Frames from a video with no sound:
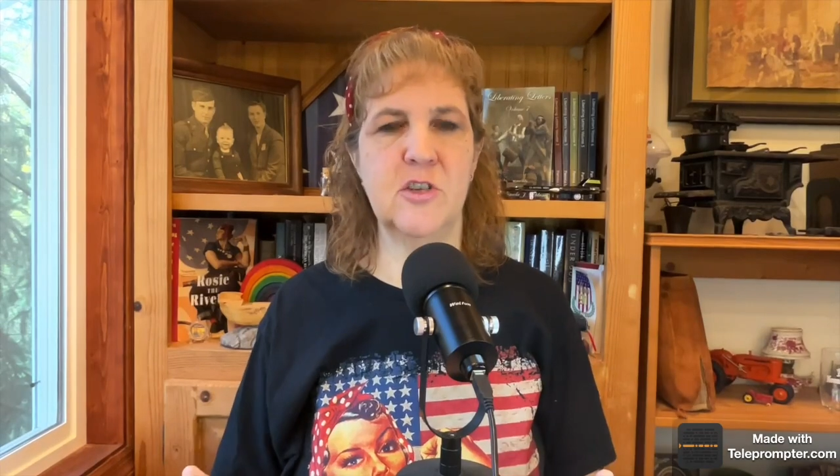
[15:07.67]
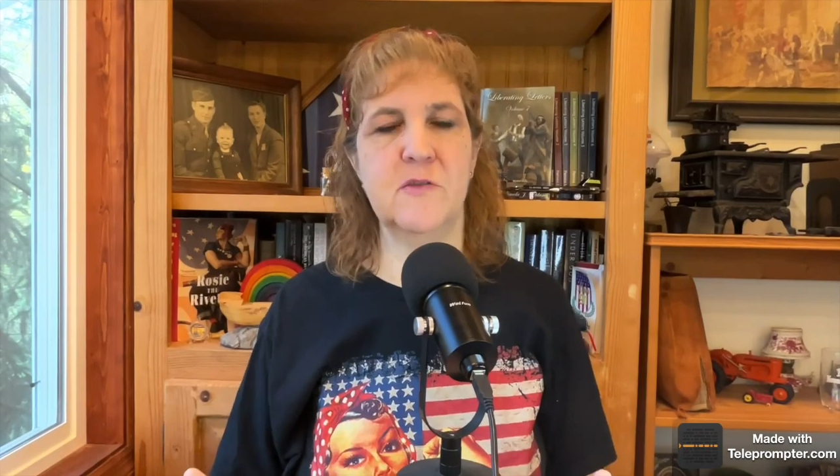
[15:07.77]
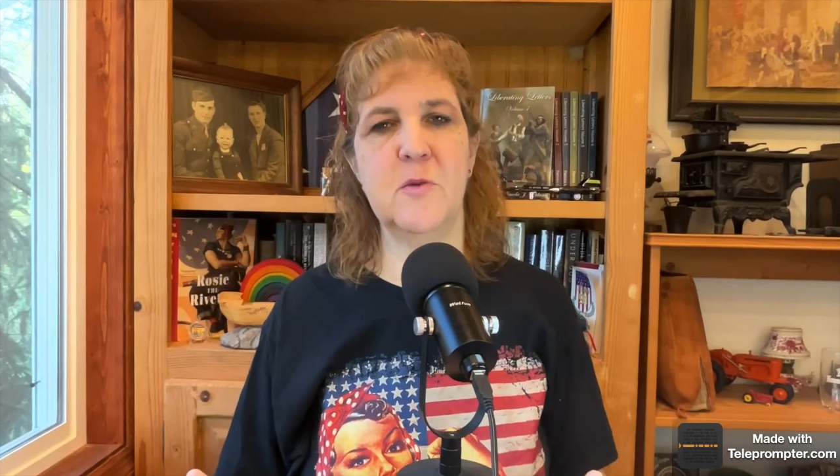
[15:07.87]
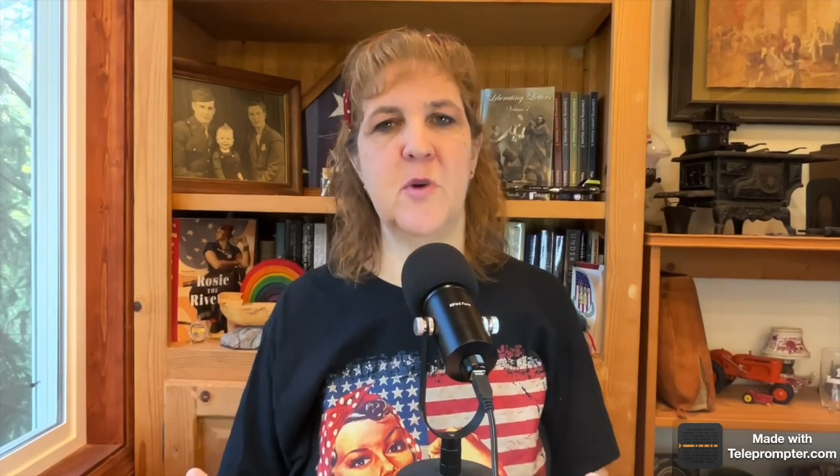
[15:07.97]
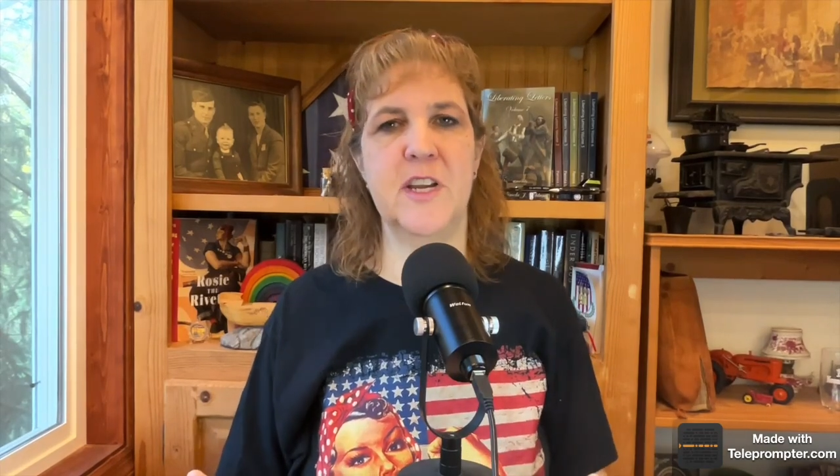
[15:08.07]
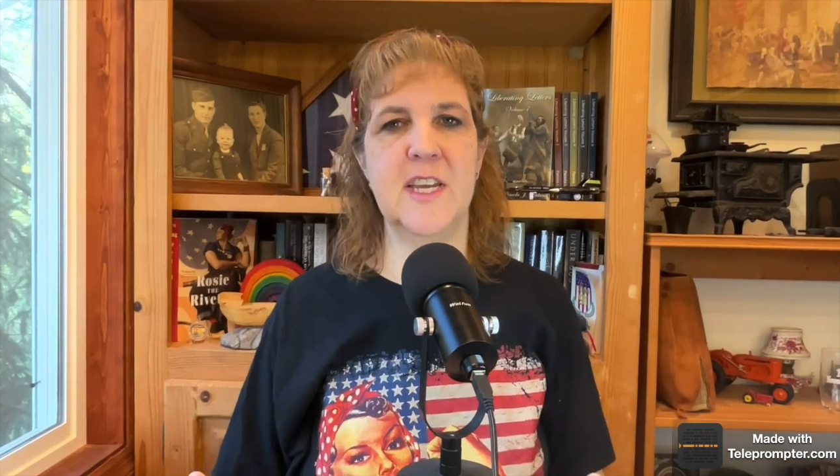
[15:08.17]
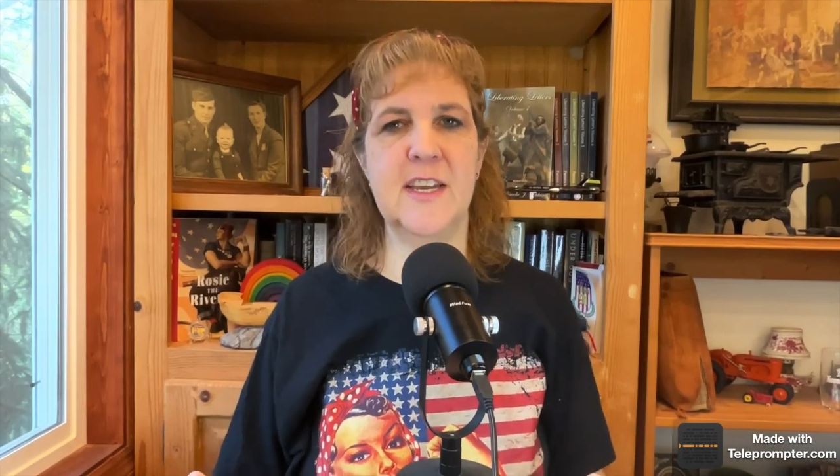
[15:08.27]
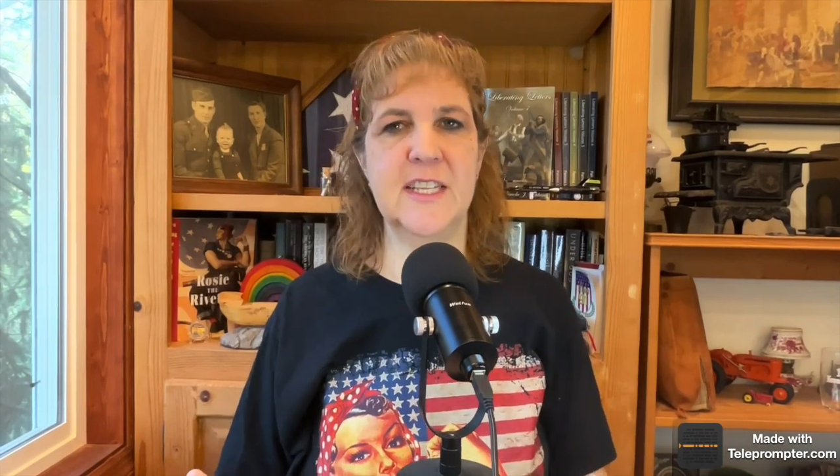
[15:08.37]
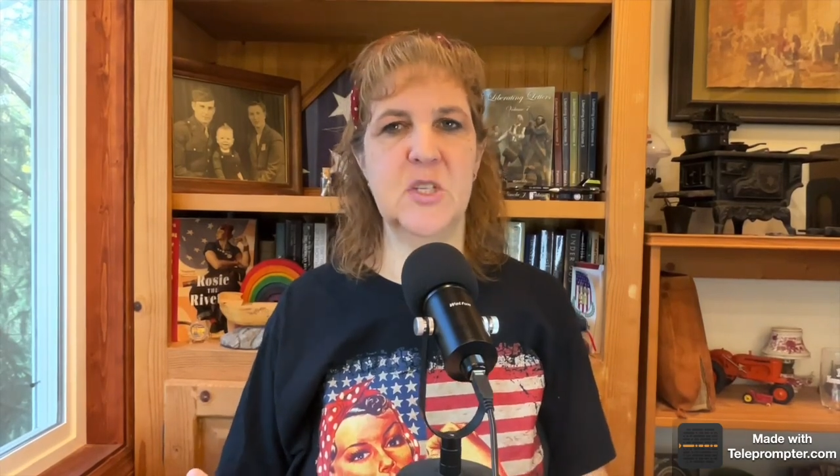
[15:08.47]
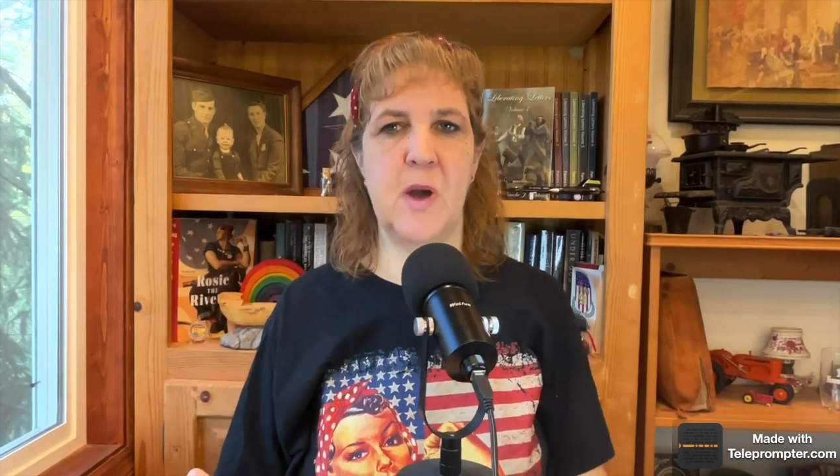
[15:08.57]
from running
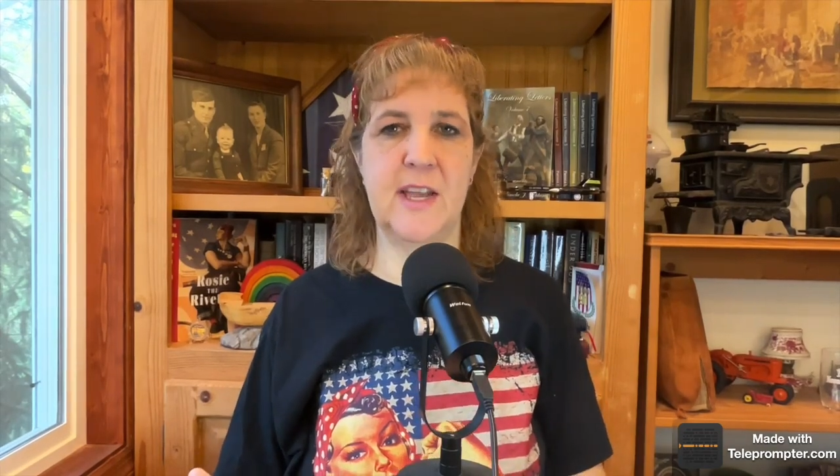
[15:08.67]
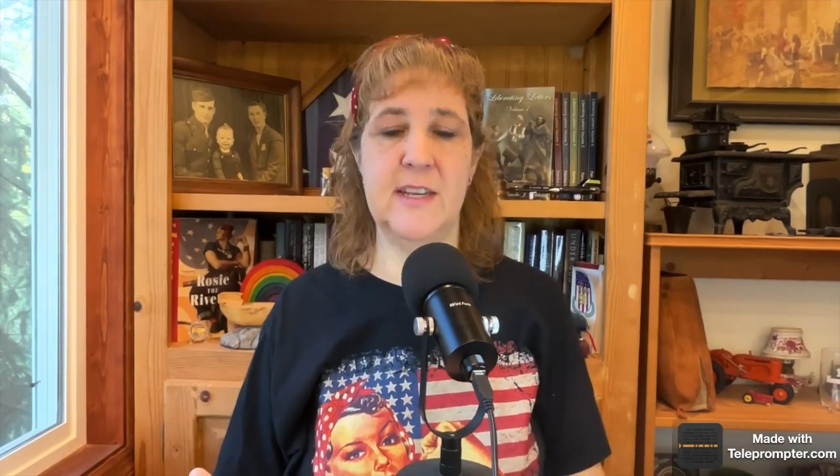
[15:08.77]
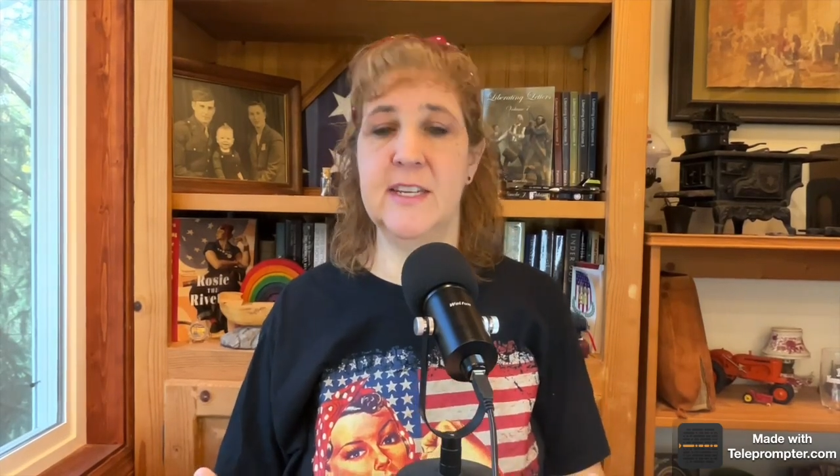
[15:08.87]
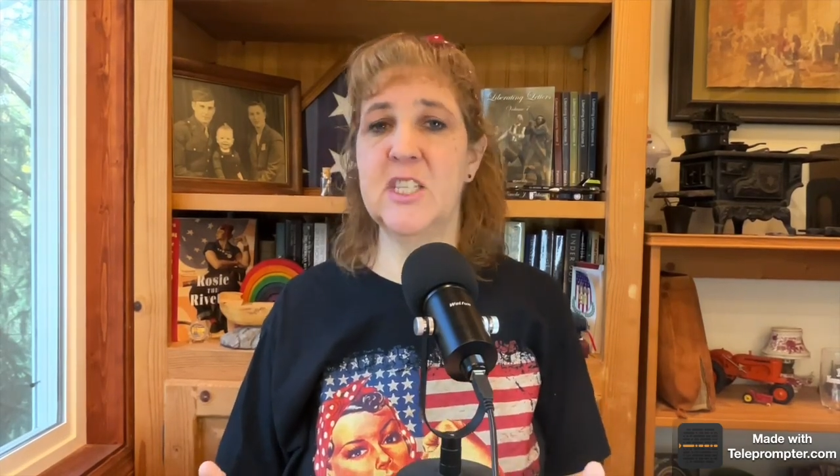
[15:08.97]
against Biden in